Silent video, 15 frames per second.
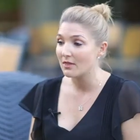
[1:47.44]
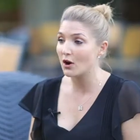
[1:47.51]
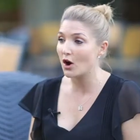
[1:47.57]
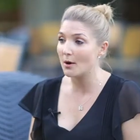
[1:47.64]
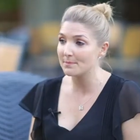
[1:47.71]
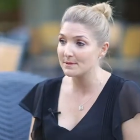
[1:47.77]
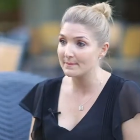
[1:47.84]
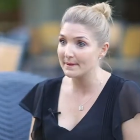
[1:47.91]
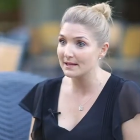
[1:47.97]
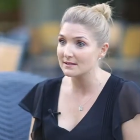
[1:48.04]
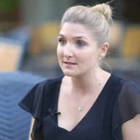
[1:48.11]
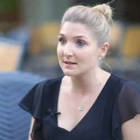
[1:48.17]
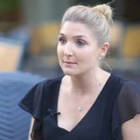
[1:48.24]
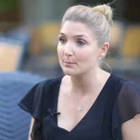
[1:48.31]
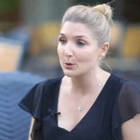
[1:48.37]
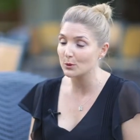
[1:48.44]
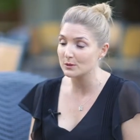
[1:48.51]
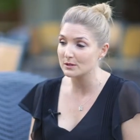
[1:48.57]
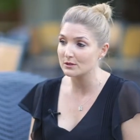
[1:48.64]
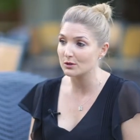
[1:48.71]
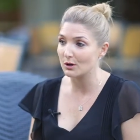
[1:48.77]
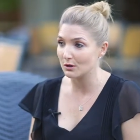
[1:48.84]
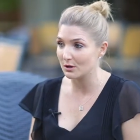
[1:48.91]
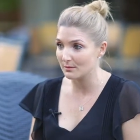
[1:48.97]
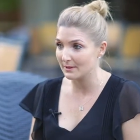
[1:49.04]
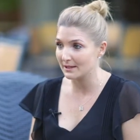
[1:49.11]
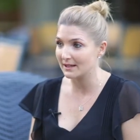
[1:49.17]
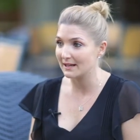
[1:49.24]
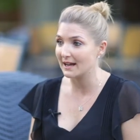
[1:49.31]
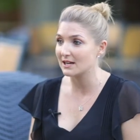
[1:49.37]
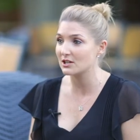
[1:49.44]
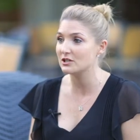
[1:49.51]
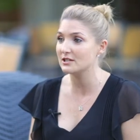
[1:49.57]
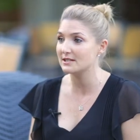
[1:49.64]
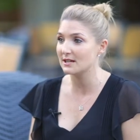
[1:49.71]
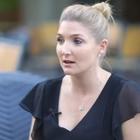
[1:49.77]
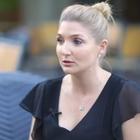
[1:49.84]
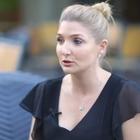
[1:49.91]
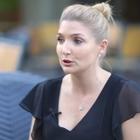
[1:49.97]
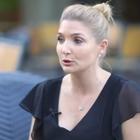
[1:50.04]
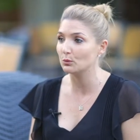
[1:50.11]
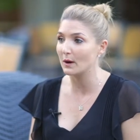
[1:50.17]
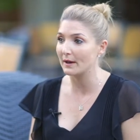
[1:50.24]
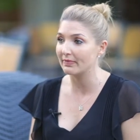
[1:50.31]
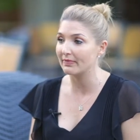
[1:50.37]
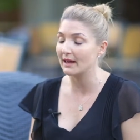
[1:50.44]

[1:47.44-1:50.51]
The OPSPEC is an important document that actually tells you what